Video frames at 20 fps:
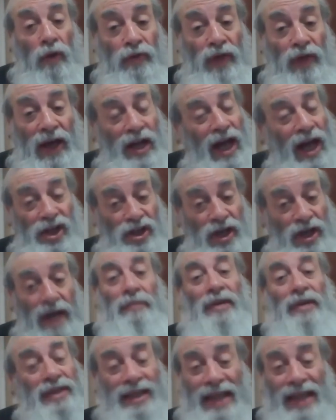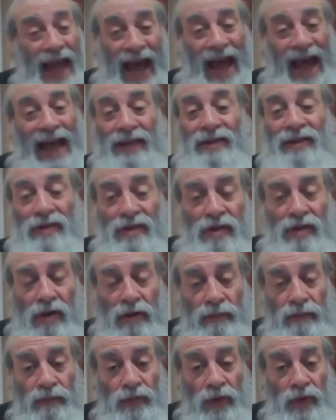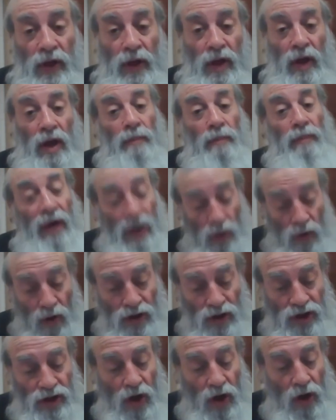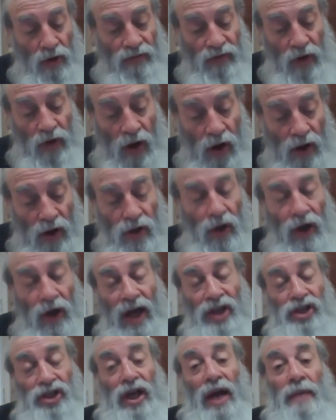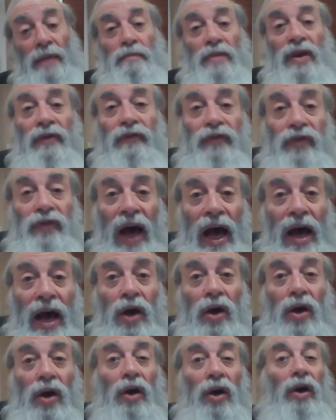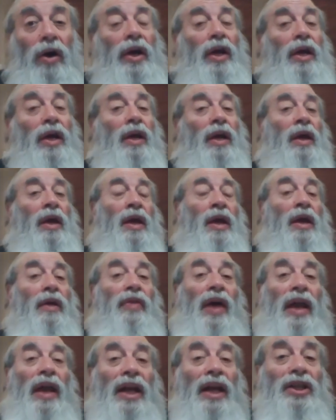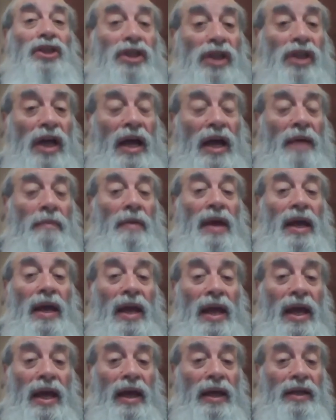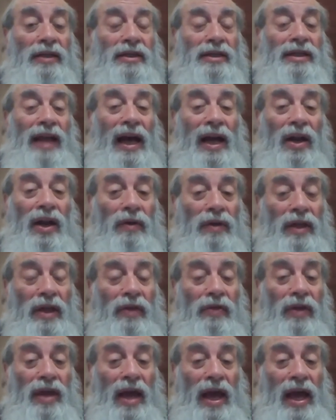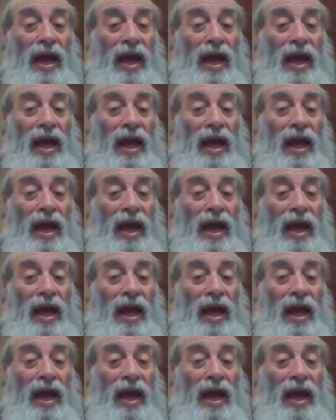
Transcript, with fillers: that Hashem is the end, but also V'hoyo Hashem Miftachoi, that Hashem is not only the